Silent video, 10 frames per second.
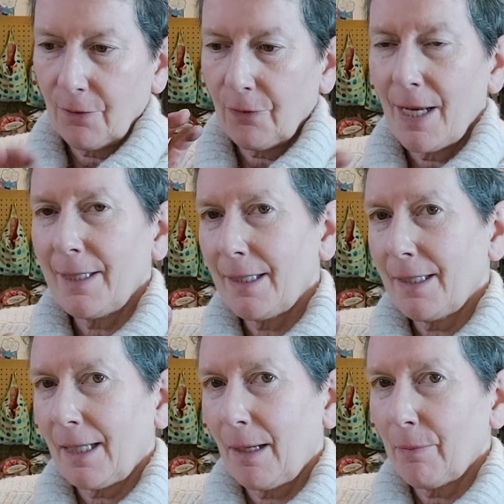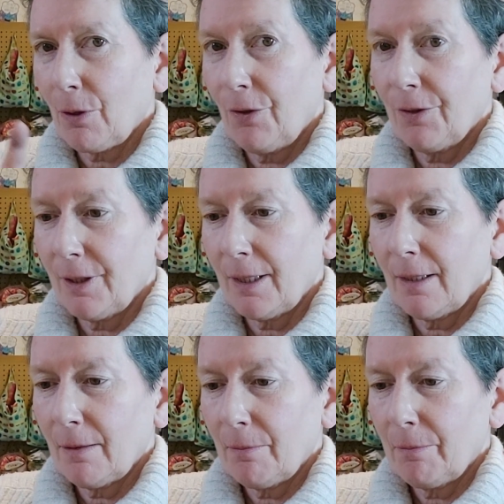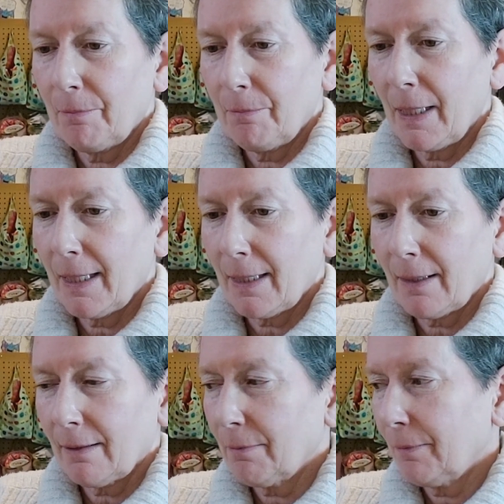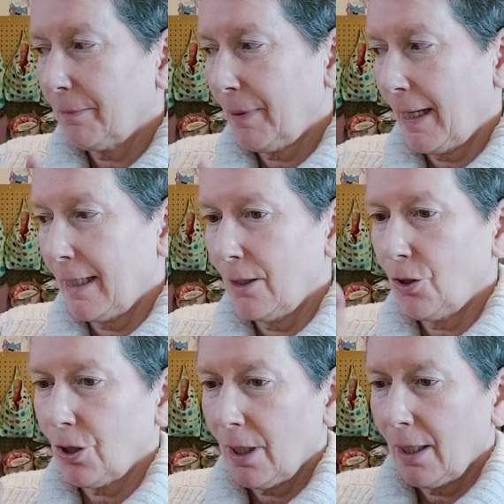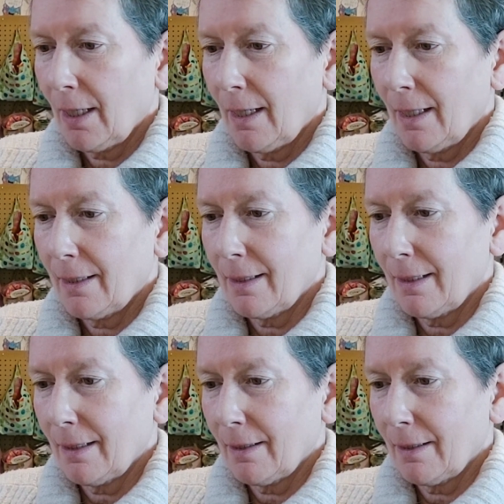friends stamp on the pink page and